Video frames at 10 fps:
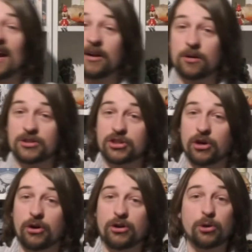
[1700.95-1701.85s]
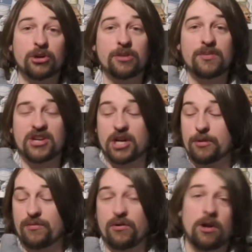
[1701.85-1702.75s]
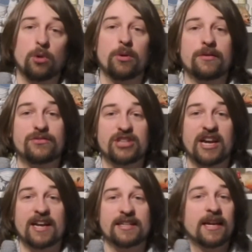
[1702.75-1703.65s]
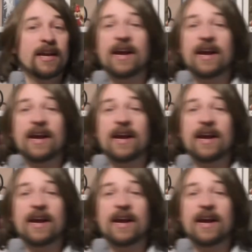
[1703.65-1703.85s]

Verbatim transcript: And also, you can become a follower of Set